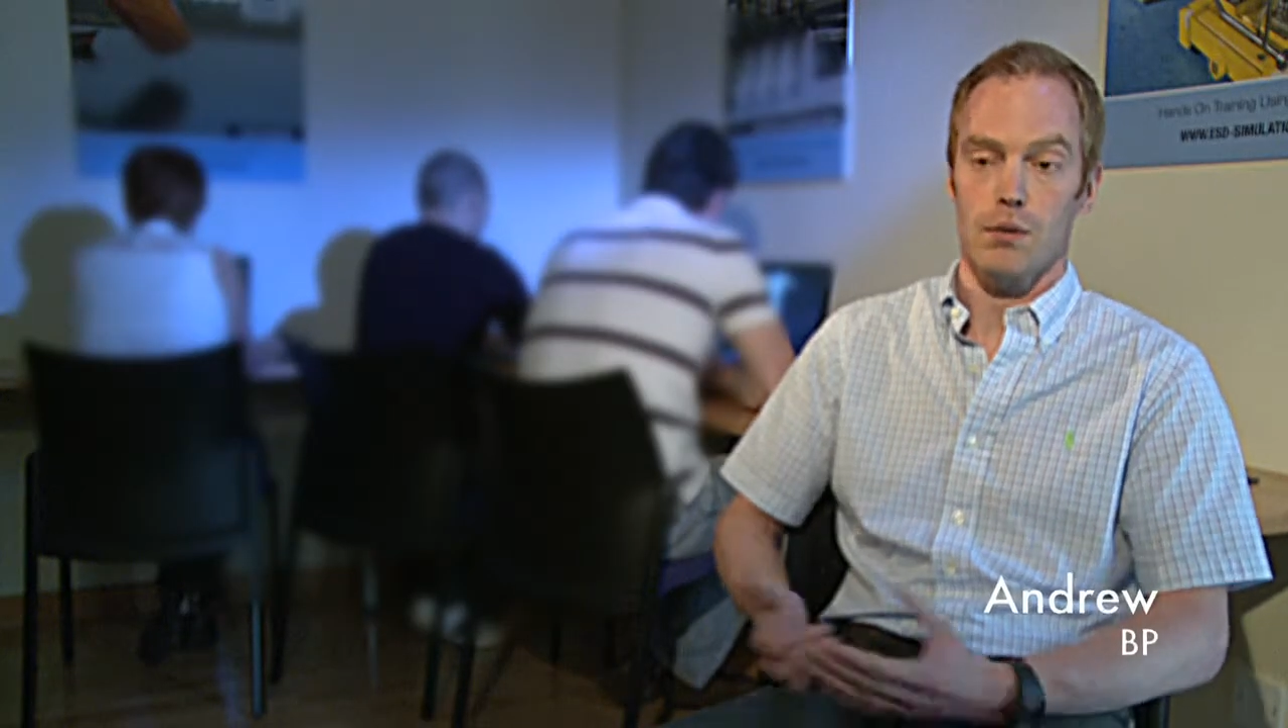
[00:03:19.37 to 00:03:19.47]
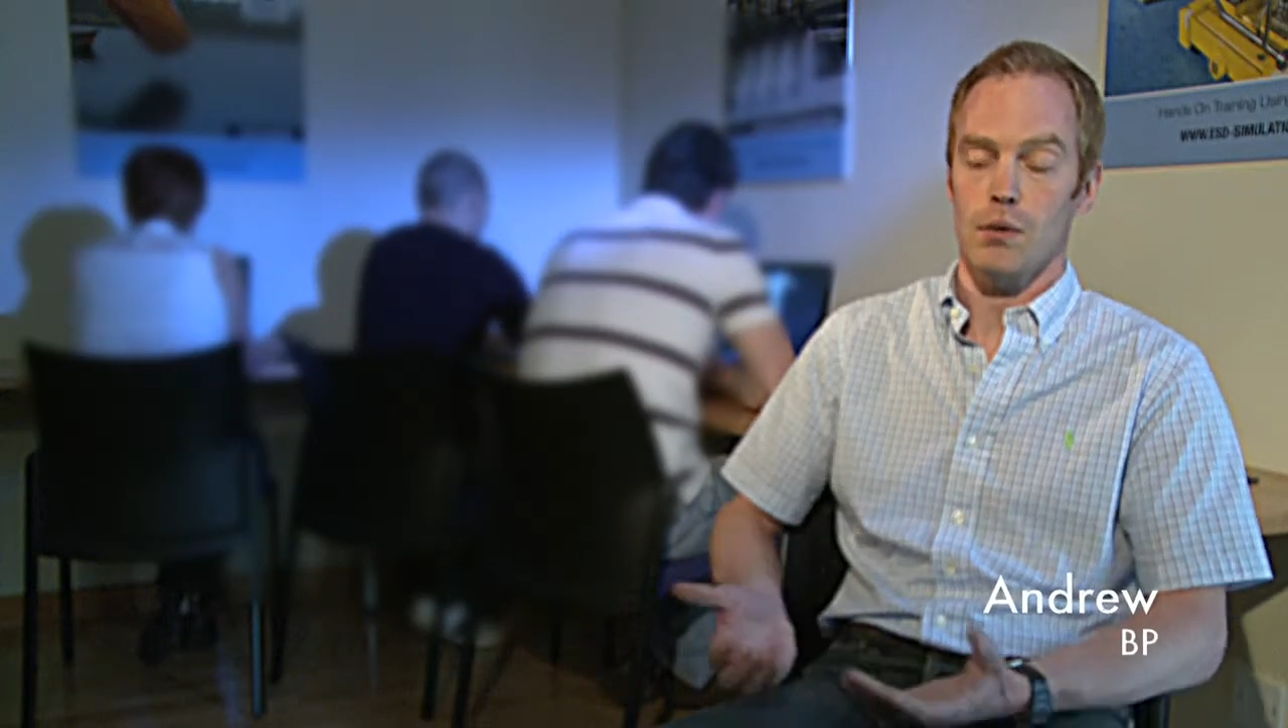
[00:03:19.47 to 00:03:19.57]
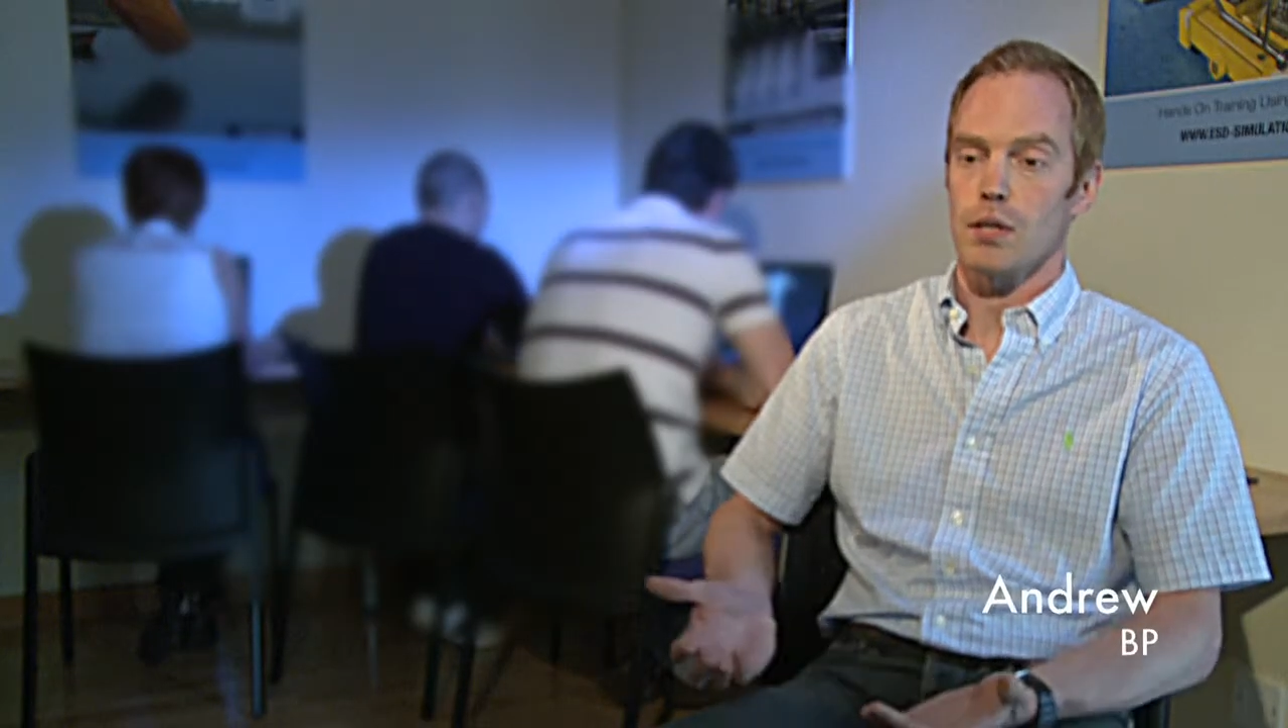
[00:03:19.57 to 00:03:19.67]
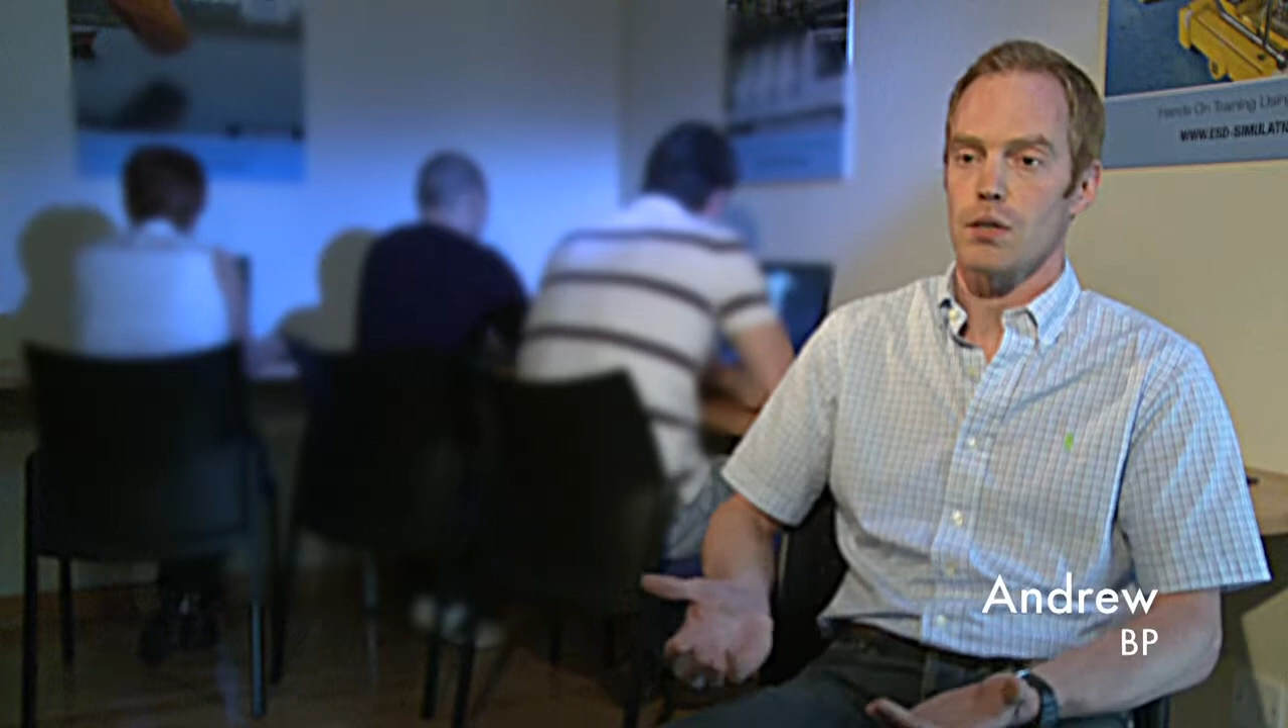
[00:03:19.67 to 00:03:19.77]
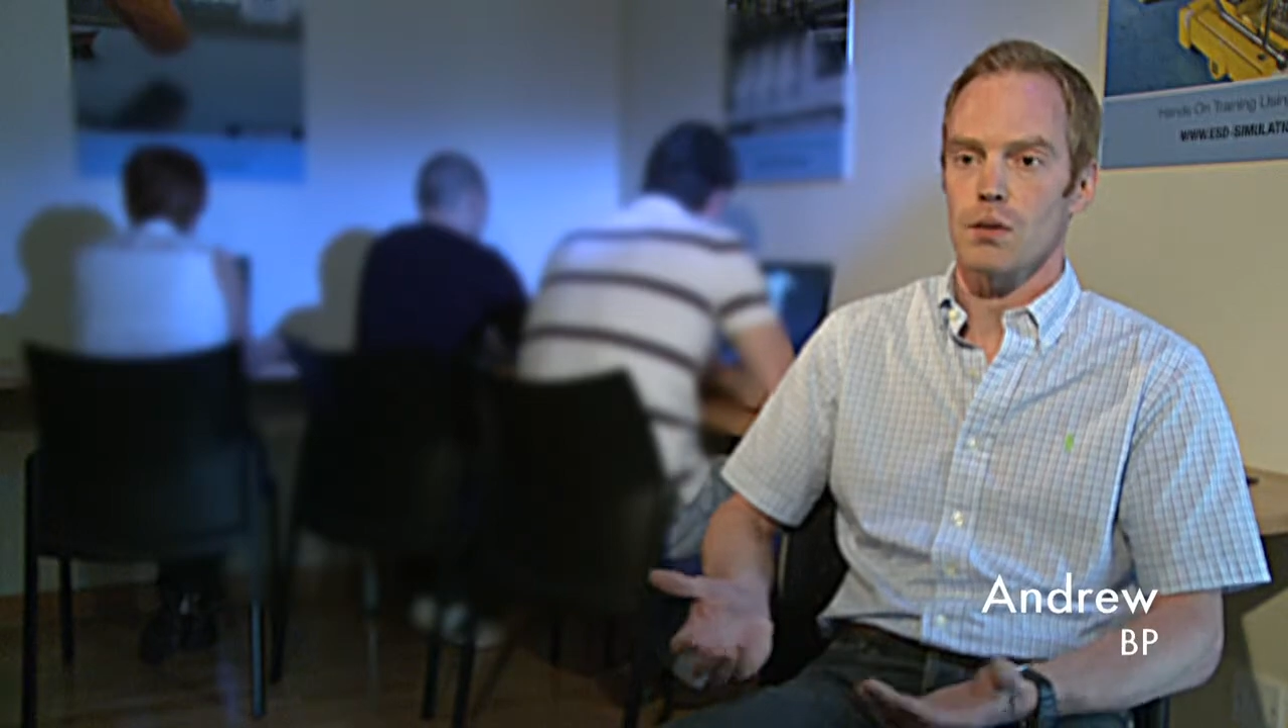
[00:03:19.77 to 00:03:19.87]

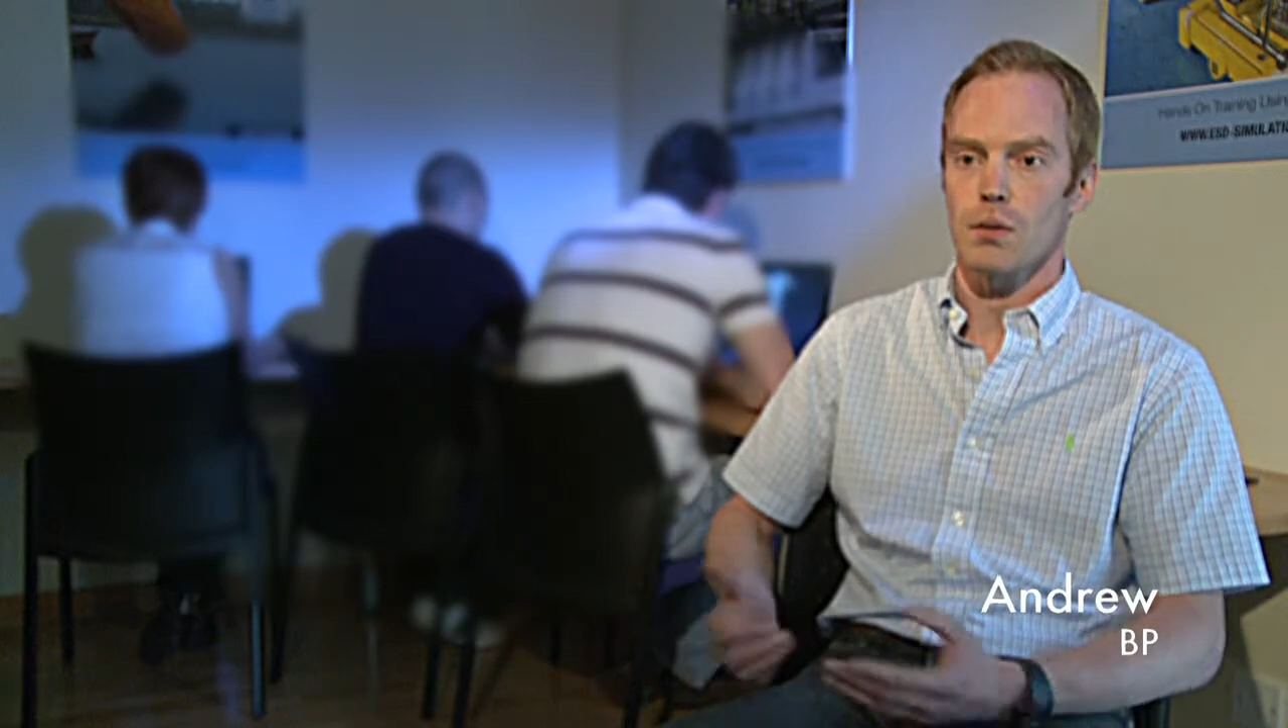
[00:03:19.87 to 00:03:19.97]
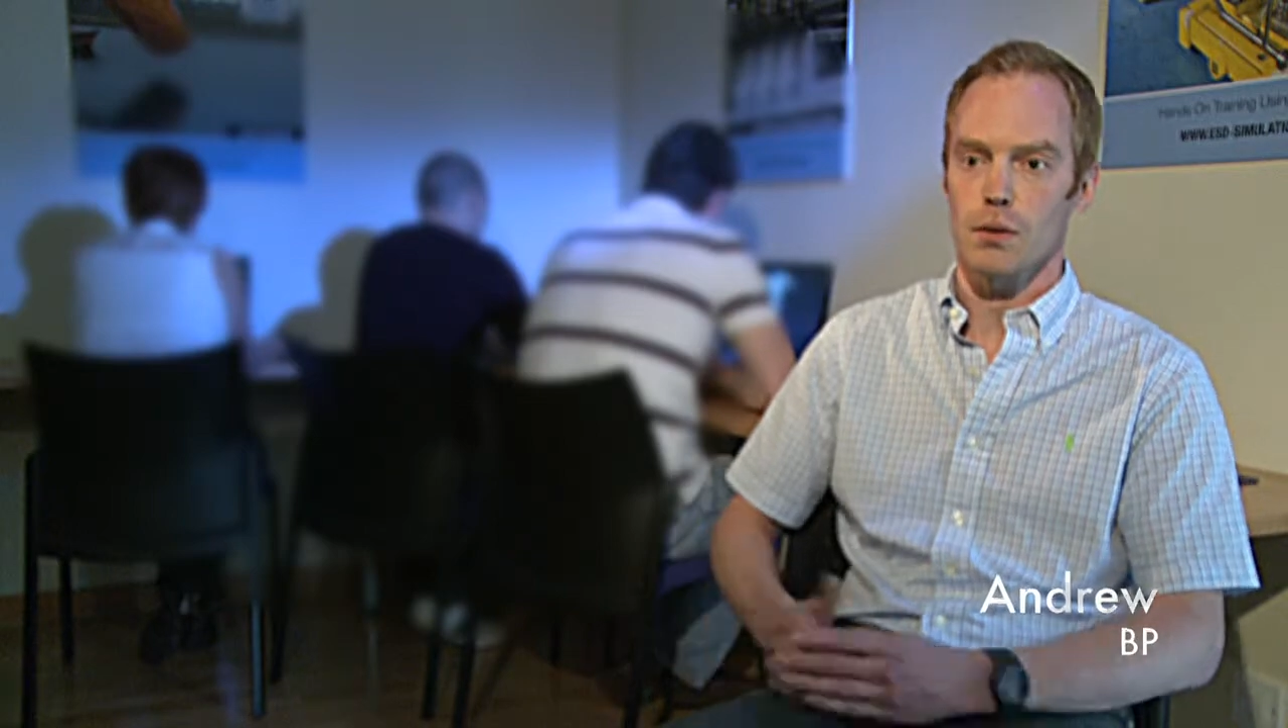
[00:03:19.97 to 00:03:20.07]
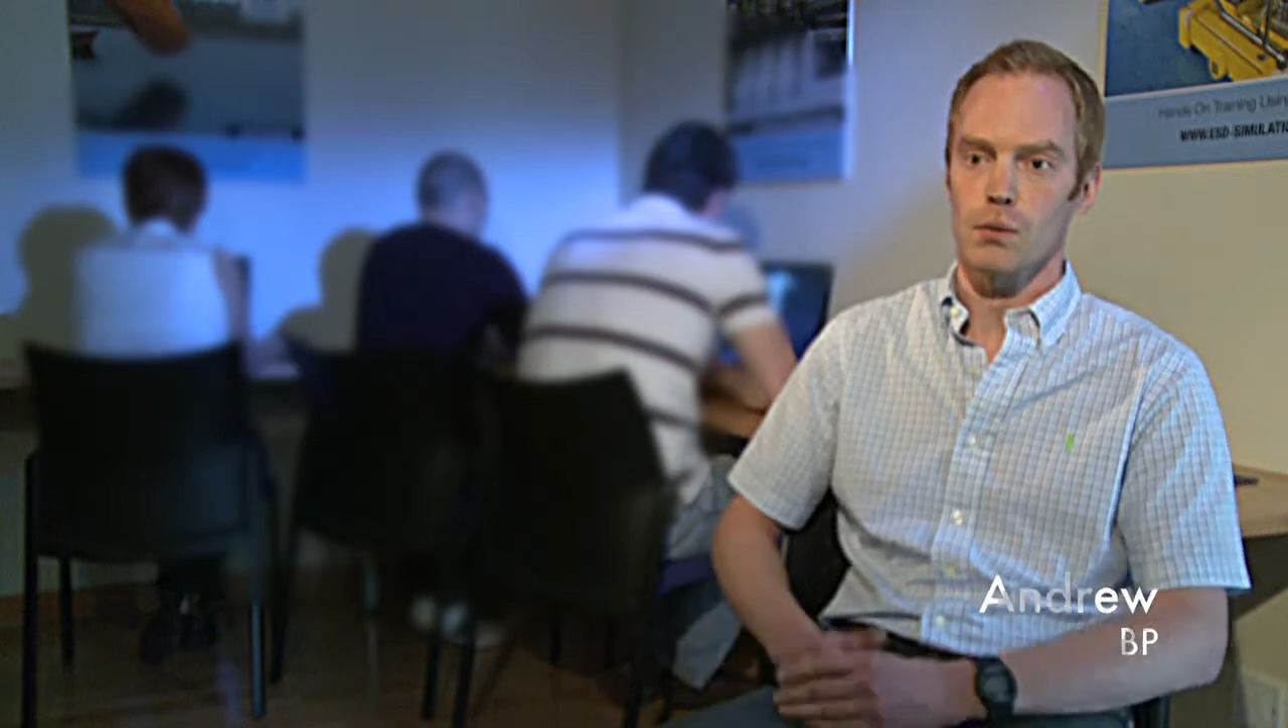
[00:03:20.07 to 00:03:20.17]
really is you know,